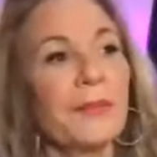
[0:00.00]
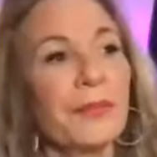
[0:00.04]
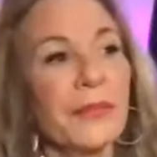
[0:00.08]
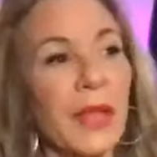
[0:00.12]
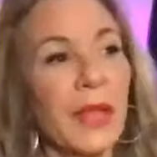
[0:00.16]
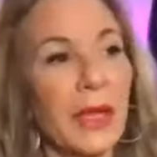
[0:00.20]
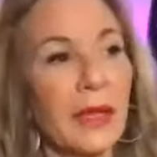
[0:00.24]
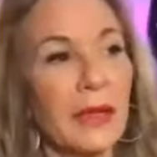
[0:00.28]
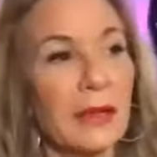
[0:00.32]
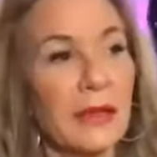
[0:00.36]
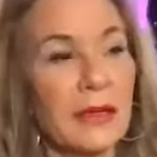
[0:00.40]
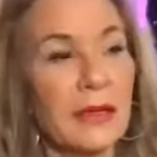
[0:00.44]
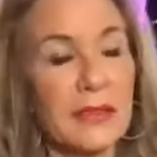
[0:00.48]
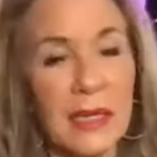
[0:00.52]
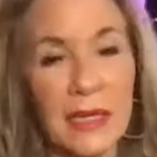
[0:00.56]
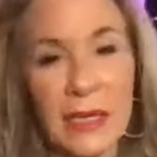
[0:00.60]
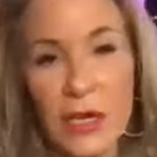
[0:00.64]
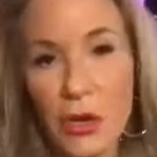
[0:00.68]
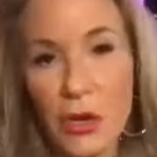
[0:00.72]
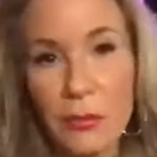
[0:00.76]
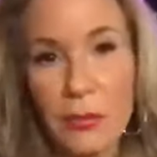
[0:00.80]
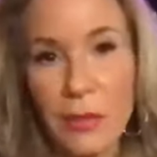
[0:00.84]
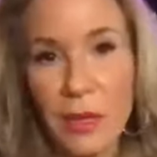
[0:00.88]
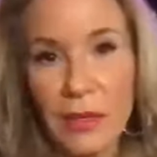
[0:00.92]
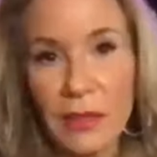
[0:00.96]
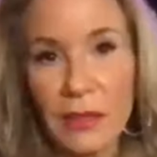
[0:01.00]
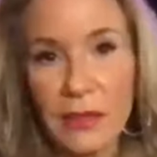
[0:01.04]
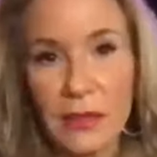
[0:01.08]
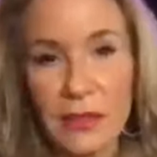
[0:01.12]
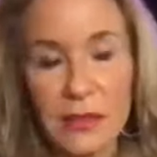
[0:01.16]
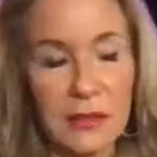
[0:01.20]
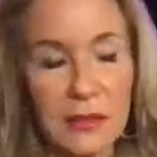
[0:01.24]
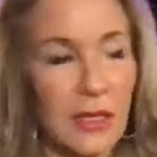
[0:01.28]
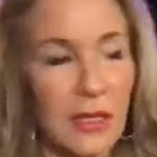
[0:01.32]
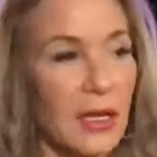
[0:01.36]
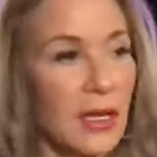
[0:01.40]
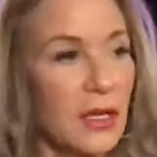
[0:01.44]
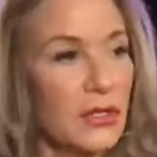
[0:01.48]
because I hear
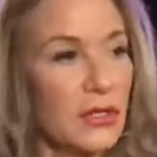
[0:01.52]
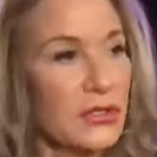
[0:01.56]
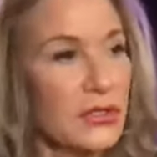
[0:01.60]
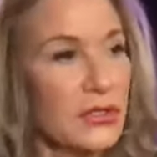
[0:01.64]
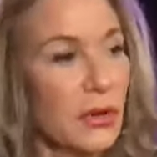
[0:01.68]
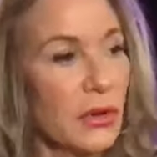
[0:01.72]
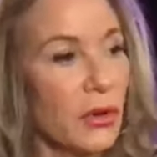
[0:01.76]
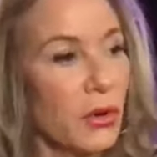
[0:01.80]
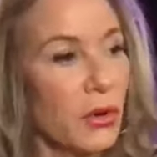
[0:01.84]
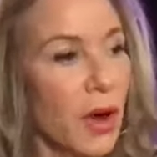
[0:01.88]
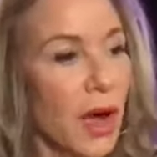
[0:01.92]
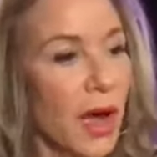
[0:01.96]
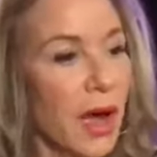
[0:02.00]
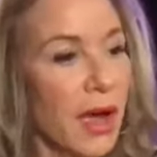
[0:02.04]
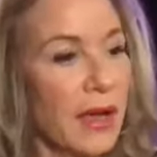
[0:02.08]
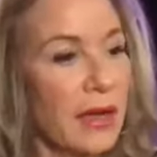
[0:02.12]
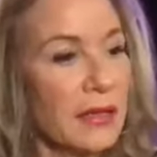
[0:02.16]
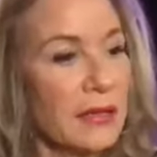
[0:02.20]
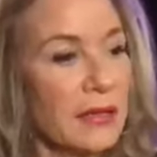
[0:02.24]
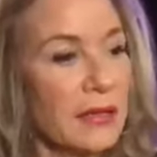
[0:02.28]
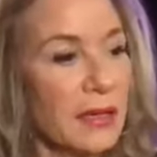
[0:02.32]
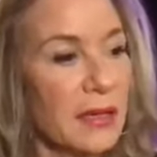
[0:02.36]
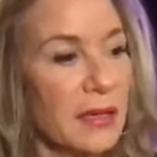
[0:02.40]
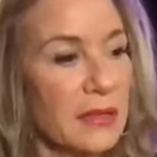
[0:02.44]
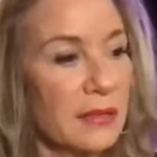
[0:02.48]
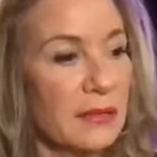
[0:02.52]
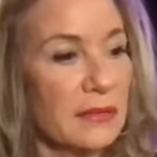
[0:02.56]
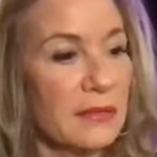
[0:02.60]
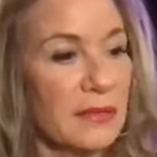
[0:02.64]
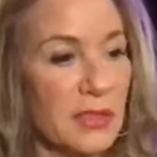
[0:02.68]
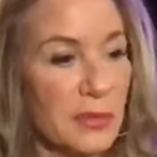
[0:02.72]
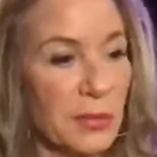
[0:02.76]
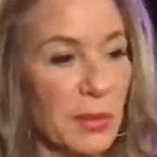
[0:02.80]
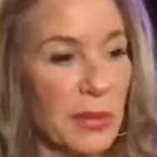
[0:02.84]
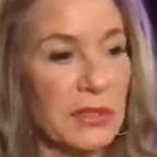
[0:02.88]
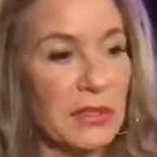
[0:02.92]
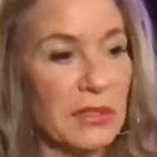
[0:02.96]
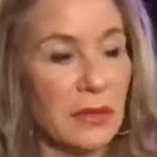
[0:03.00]
melodies. So I
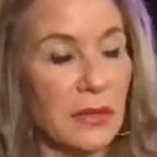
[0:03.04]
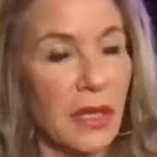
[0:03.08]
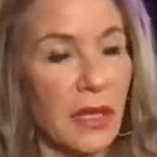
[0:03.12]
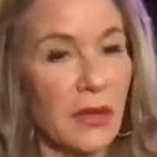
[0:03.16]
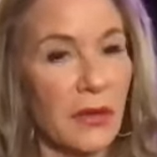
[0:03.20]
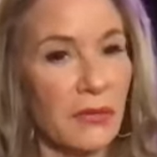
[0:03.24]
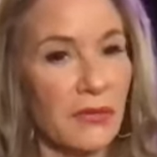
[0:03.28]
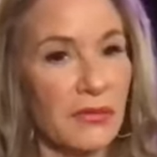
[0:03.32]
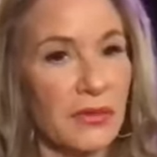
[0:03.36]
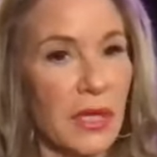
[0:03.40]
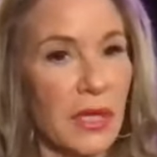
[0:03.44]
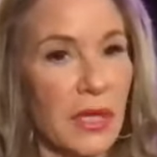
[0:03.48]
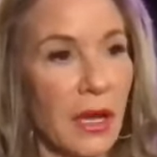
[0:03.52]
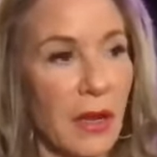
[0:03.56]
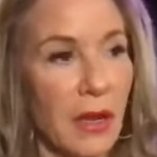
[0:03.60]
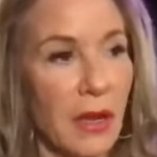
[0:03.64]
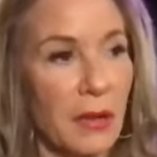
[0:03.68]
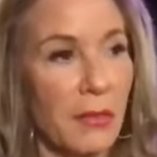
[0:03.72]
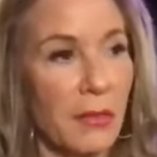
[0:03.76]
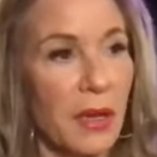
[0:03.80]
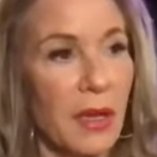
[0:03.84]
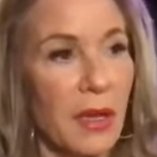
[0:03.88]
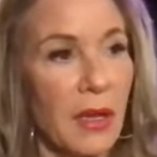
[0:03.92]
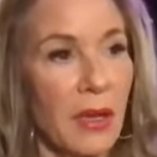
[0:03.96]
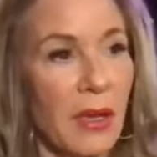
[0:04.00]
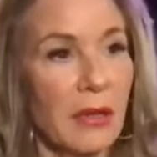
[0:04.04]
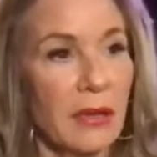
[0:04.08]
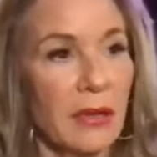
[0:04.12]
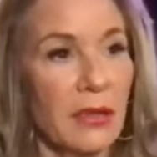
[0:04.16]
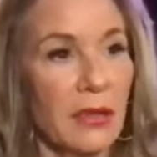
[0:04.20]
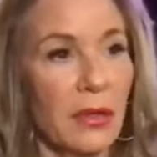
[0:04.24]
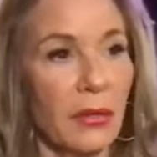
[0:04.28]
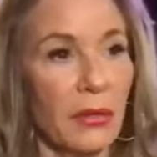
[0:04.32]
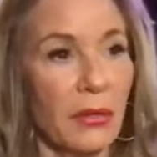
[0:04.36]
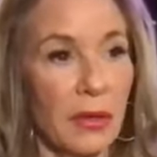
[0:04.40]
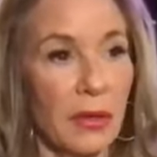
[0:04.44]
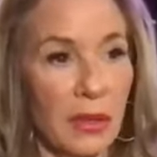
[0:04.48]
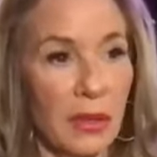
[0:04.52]
spent a lot of time,
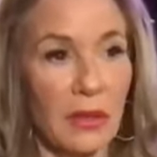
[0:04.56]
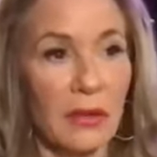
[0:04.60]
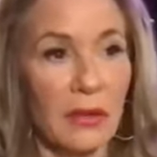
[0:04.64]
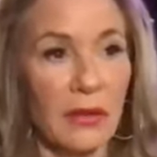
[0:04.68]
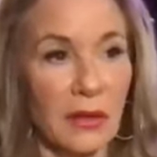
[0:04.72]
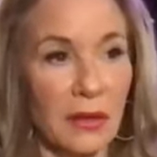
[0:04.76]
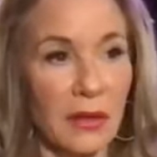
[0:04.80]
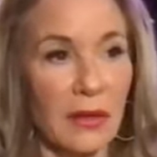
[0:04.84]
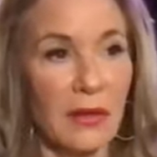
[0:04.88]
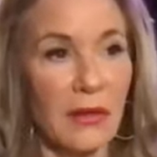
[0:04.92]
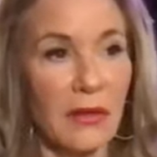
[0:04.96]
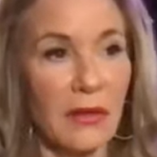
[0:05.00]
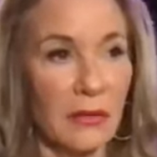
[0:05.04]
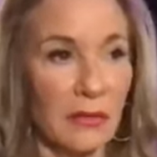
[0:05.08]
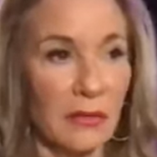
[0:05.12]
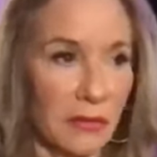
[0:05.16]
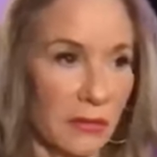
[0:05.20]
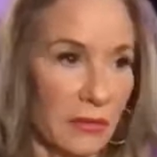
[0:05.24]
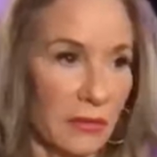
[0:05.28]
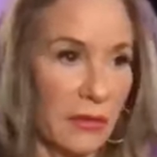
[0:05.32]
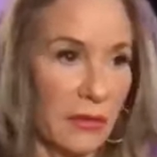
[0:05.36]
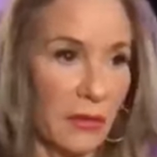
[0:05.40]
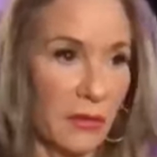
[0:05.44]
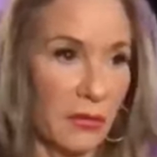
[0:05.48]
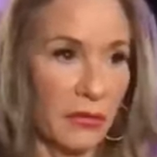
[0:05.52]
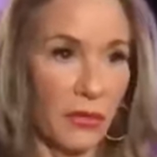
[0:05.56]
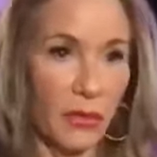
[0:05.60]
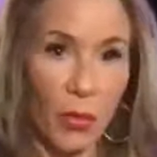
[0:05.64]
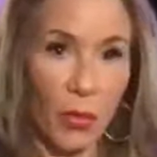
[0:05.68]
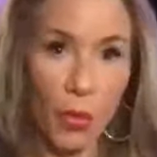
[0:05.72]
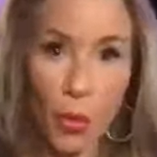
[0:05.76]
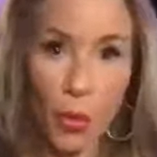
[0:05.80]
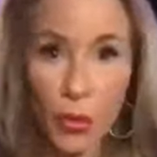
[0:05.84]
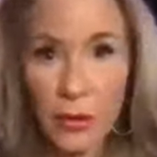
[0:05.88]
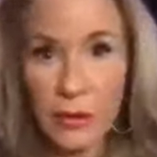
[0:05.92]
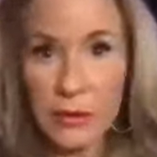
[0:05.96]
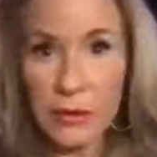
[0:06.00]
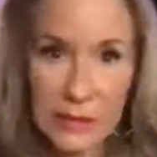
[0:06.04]
in the
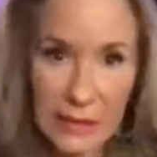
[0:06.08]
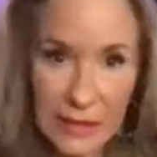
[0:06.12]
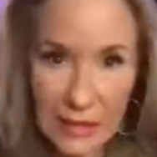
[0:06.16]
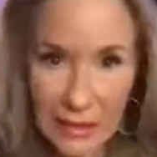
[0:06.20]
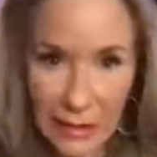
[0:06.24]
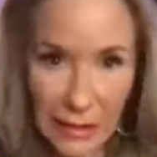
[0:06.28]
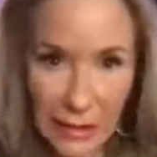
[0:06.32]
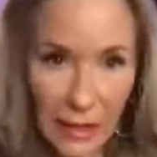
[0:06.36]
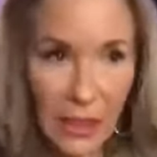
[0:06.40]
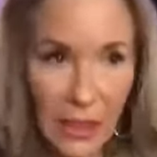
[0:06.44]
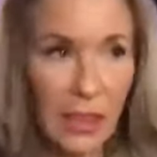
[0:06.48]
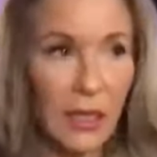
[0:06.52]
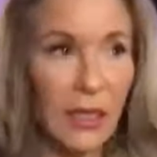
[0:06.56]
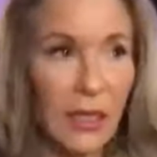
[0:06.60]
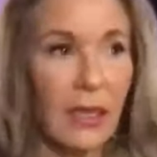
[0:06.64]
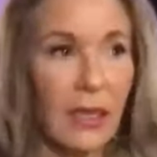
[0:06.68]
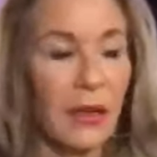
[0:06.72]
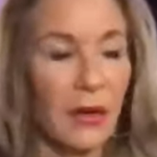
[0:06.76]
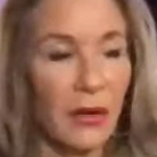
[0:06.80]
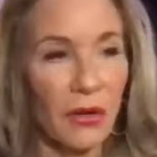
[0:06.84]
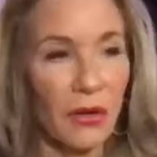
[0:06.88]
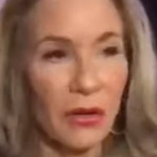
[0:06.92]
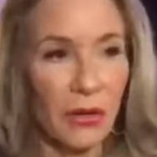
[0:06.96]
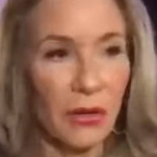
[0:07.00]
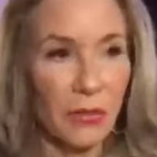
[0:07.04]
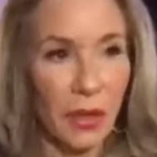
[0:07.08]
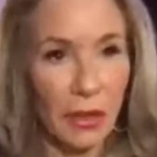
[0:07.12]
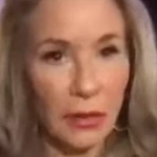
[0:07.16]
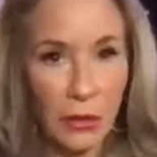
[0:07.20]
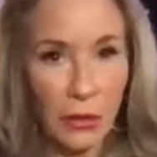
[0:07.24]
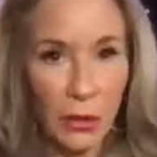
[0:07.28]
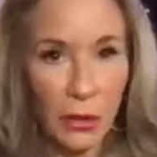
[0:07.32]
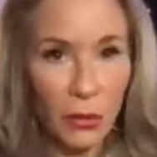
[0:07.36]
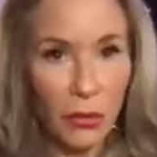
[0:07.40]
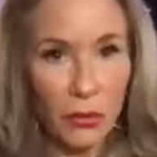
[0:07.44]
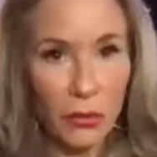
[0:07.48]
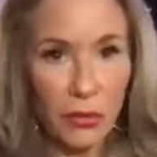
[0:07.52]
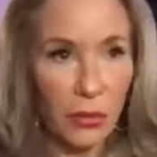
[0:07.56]
quarantining or
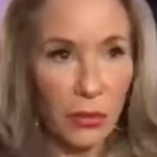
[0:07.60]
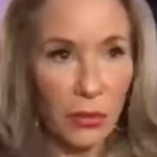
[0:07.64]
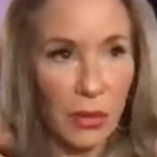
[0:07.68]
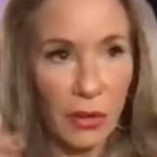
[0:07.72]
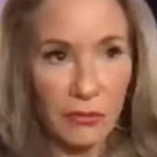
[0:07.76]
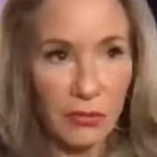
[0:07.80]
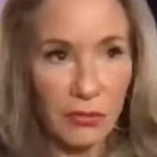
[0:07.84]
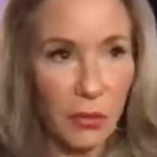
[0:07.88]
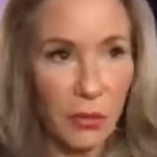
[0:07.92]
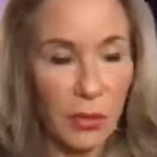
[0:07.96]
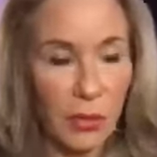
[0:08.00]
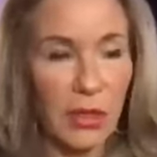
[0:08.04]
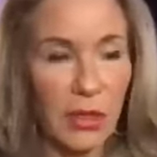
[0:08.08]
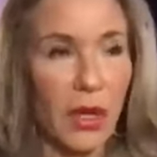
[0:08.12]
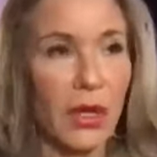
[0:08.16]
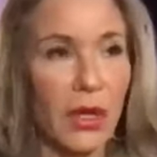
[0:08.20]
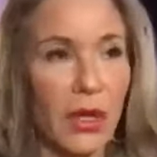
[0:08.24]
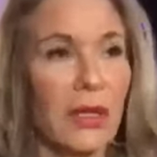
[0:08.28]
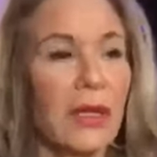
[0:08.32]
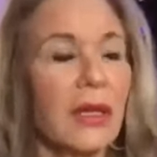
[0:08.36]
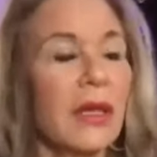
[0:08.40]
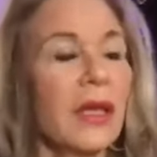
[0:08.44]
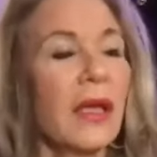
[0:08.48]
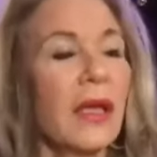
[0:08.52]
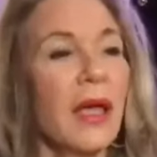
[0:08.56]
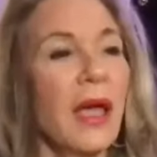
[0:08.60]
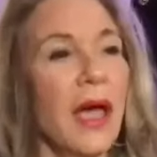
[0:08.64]
alone or whatever you want to call it,